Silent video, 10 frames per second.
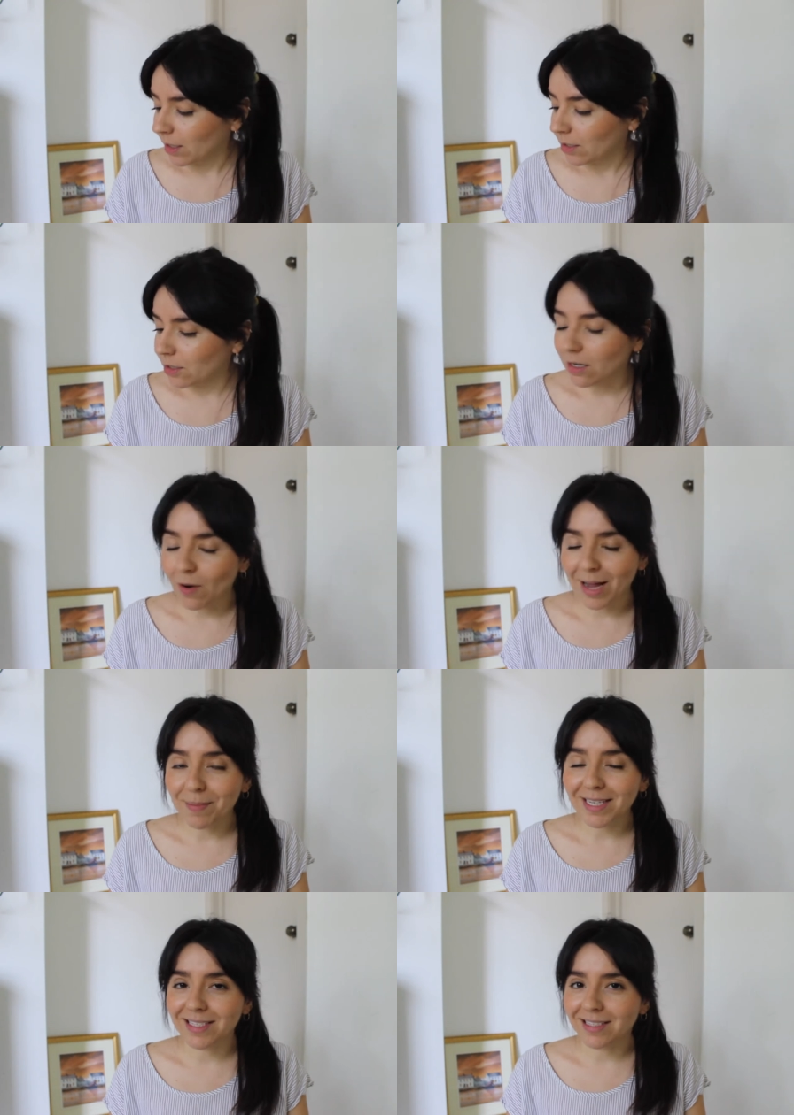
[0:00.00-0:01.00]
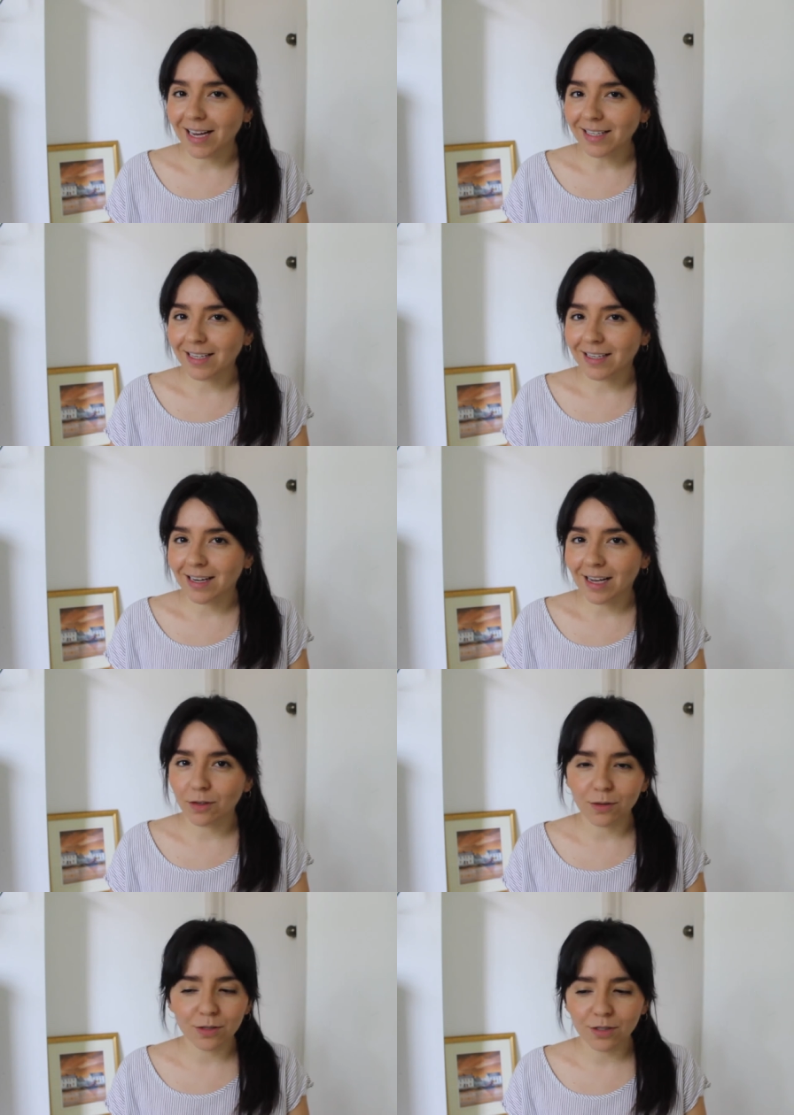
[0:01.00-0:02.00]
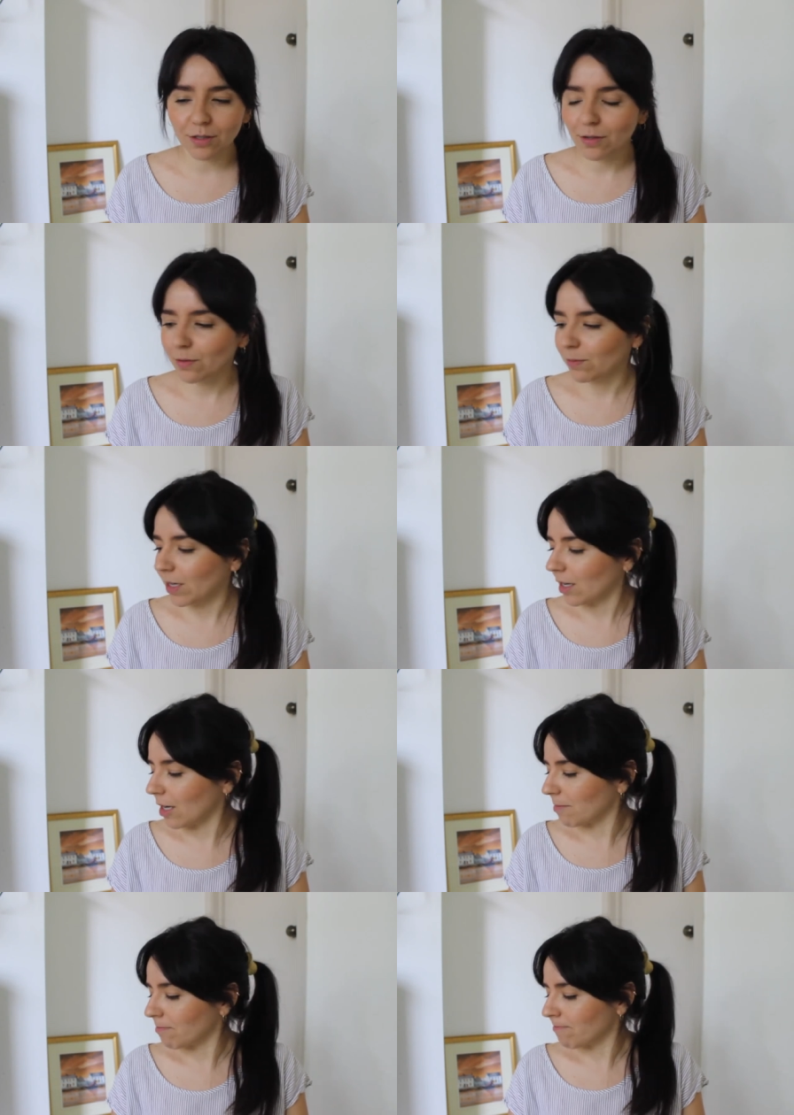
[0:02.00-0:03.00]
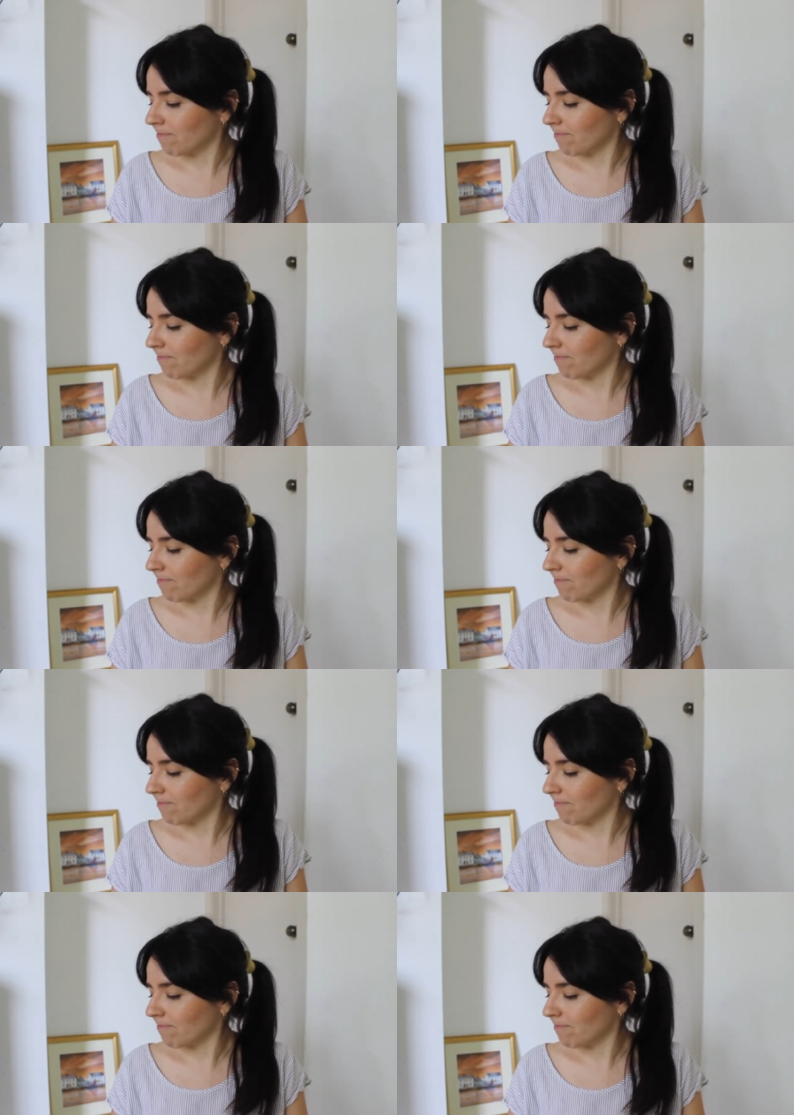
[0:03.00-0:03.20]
So I'm excited. I also, um,